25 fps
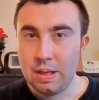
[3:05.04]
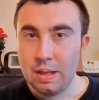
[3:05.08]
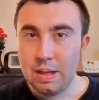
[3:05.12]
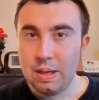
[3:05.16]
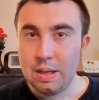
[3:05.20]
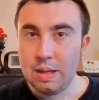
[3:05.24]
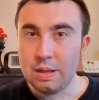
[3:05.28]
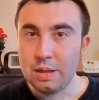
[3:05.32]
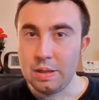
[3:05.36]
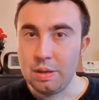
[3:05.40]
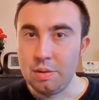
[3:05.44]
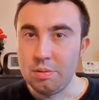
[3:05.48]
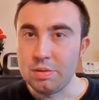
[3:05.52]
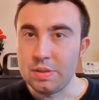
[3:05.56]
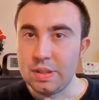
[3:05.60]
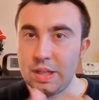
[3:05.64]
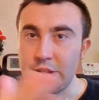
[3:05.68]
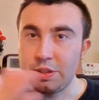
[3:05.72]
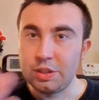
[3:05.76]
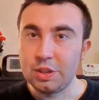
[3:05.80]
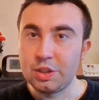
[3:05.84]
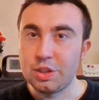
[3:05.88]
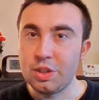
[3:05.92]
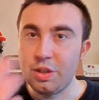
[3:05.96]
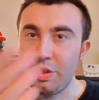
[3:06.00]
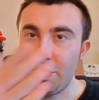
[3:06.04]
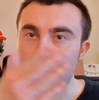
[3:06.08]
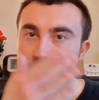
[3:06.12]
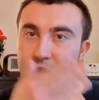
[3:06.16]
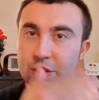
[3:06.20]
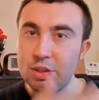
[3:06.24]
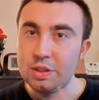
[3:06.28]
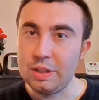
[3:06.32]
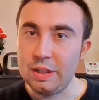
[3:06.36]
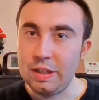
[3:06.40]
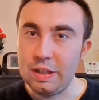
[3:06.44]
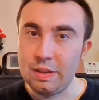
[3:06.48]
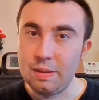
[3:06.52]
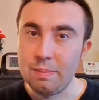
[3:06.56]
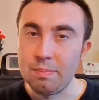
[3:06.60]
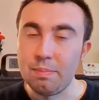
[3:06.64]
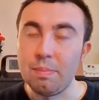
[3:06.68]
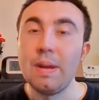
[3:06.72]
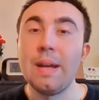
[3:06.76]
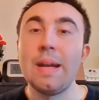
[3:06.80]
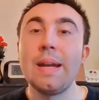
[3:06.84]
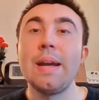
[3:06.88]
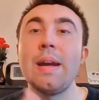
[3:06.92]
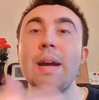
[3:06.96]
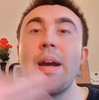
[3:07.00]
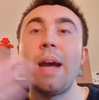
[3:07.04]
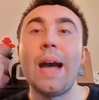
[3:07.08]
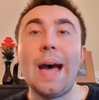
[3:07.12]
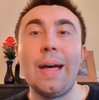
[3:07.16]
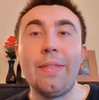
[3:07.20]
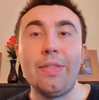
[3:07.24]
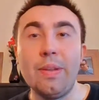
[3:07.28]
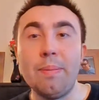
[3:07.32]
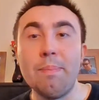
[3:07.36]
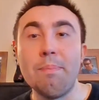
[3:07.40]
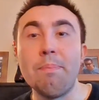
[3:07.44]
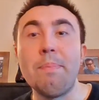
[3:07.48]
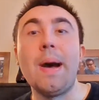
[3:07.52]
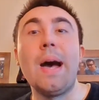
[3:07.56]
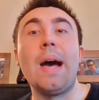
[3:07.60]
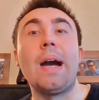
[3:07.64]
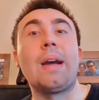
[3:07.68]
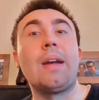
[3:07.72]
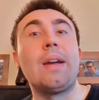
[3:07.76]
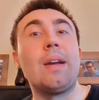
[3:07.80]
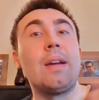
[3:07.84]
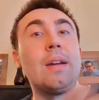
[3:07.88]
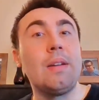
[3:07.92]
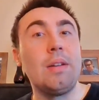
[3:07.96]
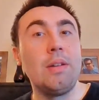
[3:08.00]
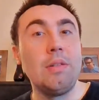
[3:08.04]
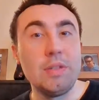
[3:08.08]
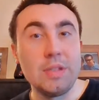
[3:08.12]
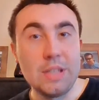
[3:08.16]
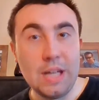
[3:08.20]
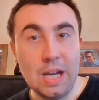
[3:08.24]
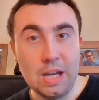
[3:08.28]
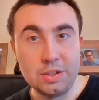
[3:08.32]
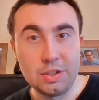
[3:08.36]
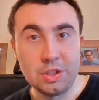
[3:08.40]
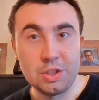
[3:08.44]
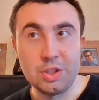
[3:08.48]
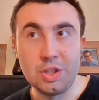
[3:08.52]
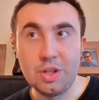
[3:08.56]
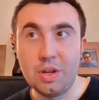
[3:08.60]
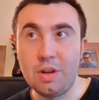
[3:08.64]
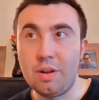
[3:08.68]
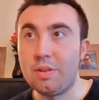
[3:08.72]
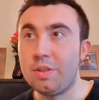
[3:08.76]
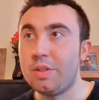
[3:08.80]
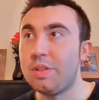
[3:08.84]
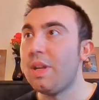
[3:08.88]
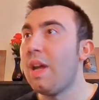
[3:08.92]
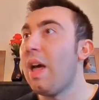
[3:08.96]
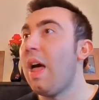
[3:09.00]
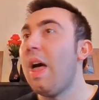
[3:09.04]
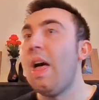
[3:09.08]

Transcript: Use that as a chance to see them. Hand them back. Use that as a chance.